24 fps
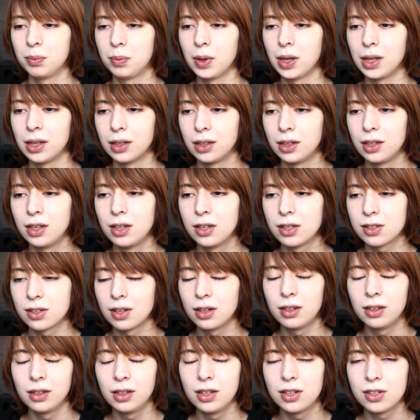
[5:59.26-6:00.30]
but he
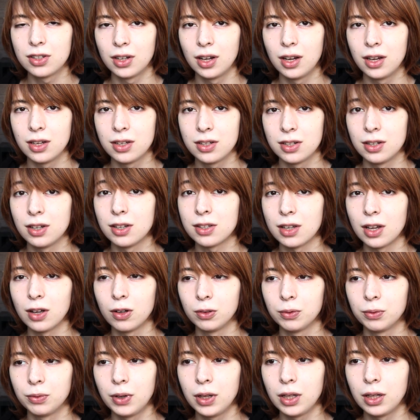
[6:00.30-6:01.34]
suddenly changed his
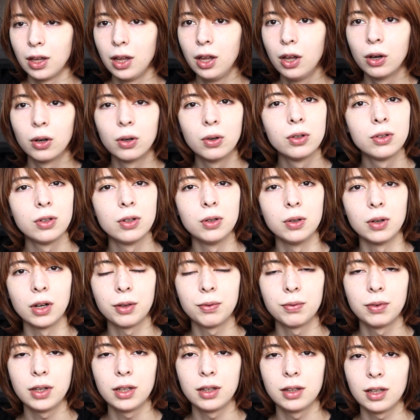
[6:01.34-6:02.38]
outfit, although I
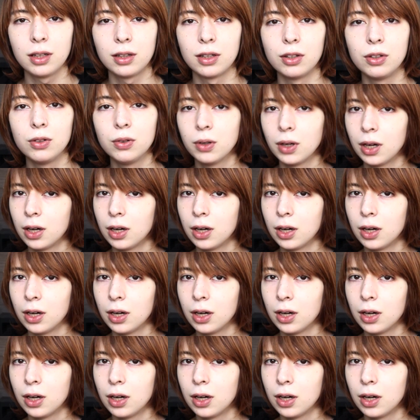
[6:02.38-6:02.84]
think that the new